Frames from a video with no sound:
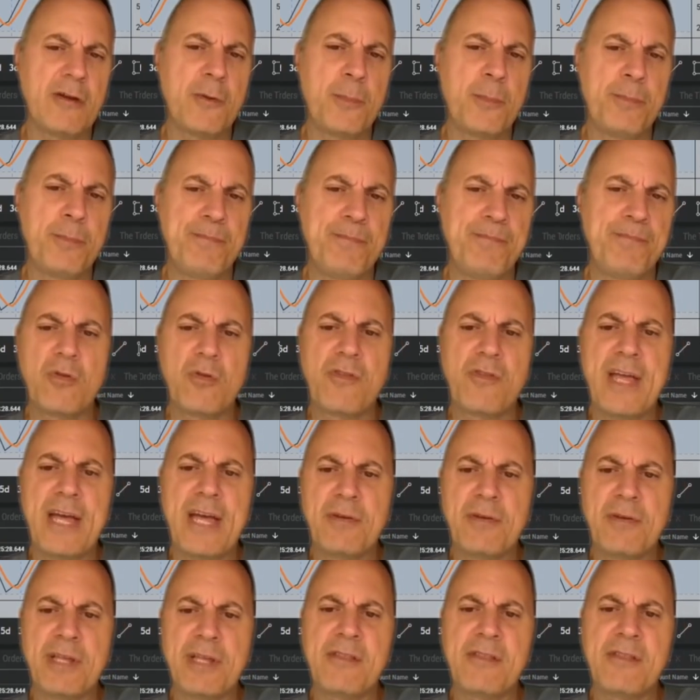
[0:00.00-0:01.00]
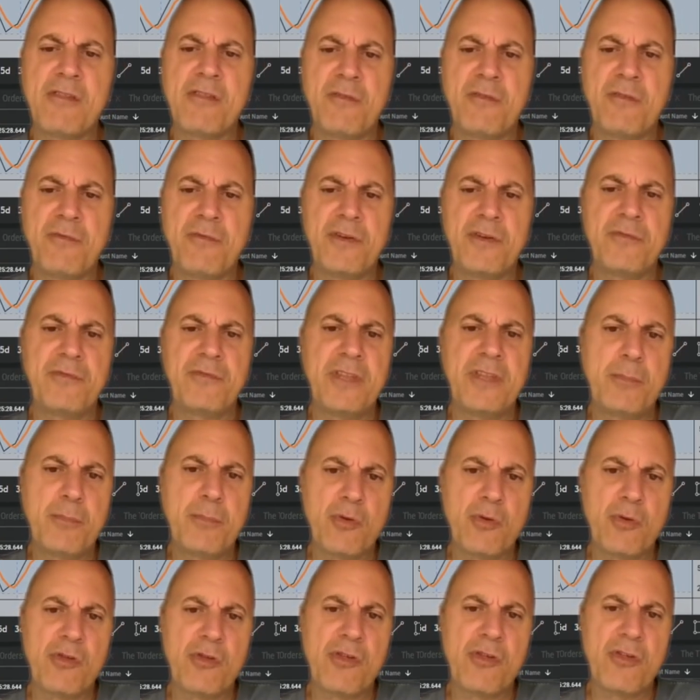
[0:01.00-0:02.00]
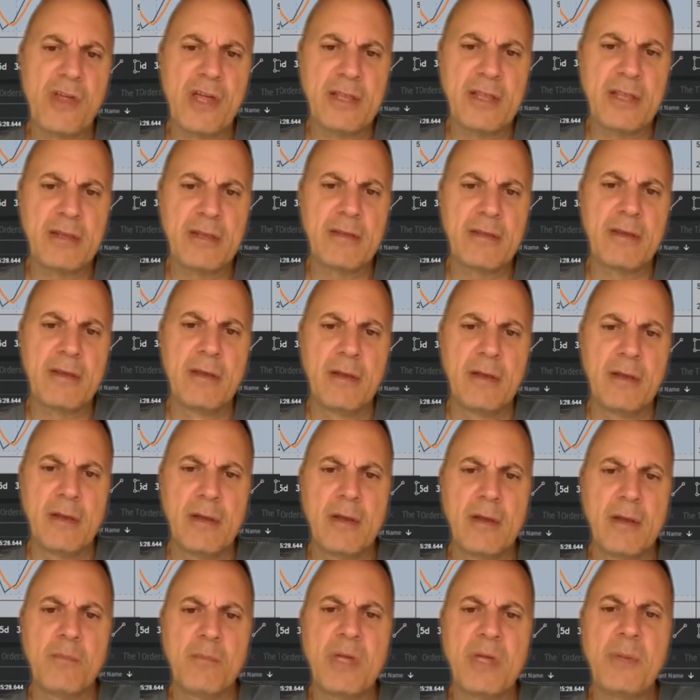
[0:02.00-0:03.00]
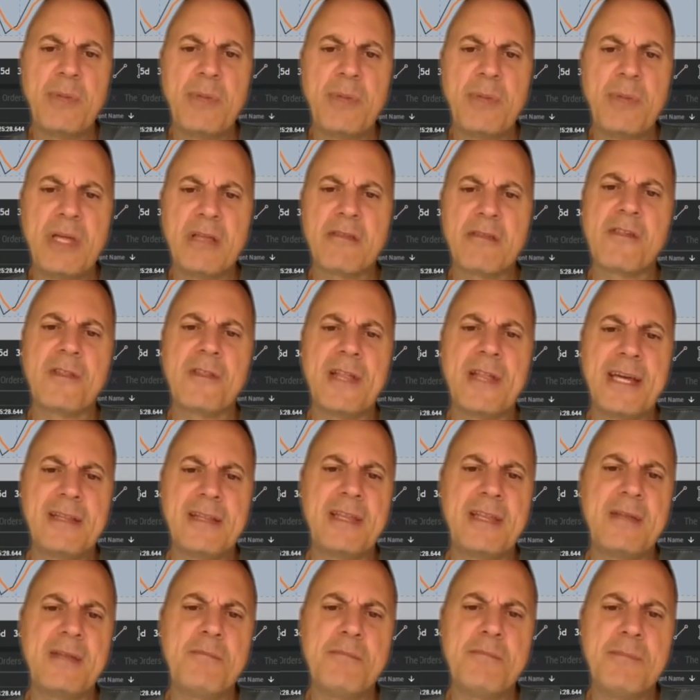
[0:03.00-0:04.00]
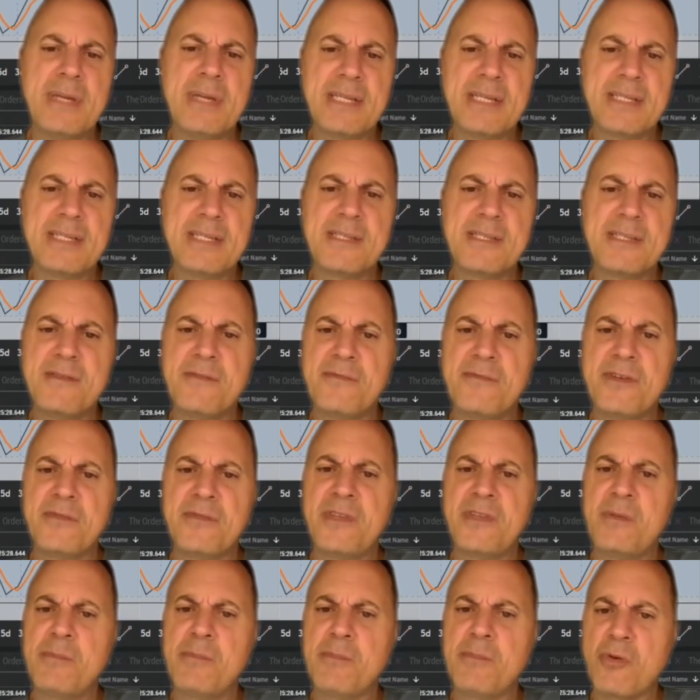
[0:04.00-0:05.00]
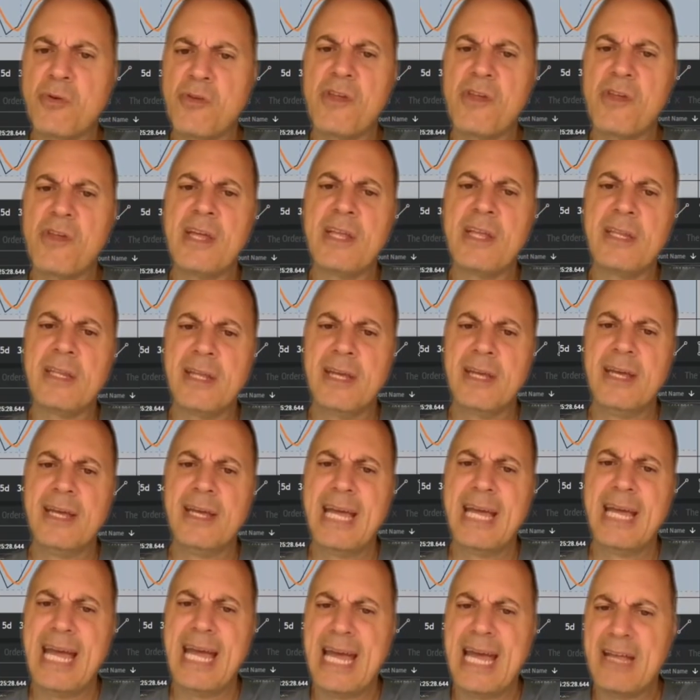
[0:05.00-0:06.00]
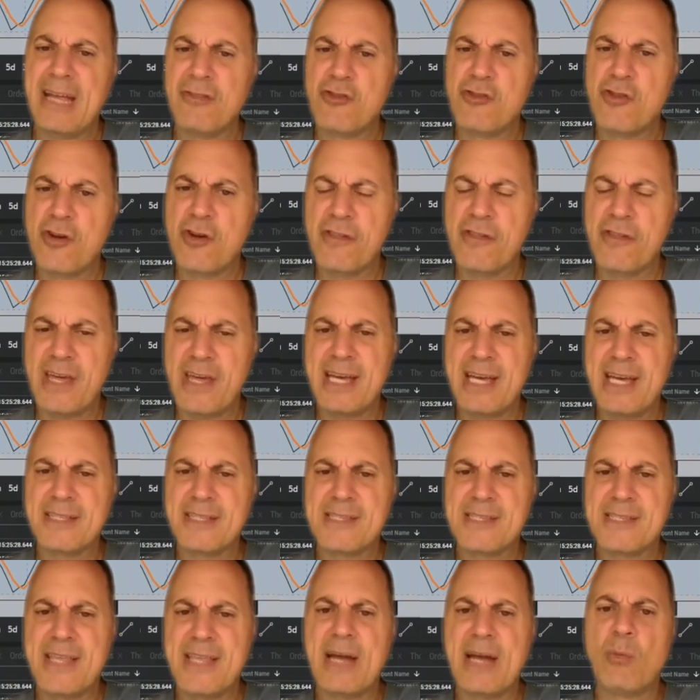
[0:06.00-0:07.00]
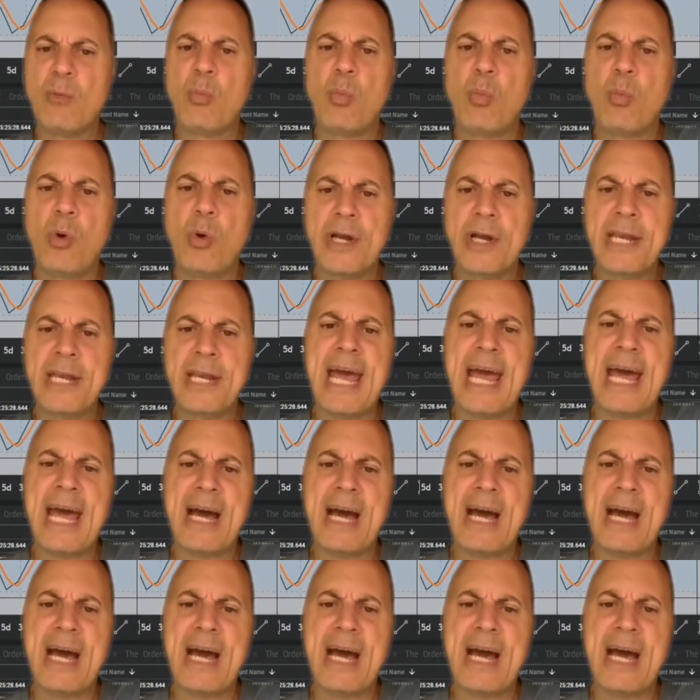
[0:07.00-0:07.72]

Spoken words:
here. Goes down, hits the 50%. Maybe it slightly misses the 50% and just hits that 1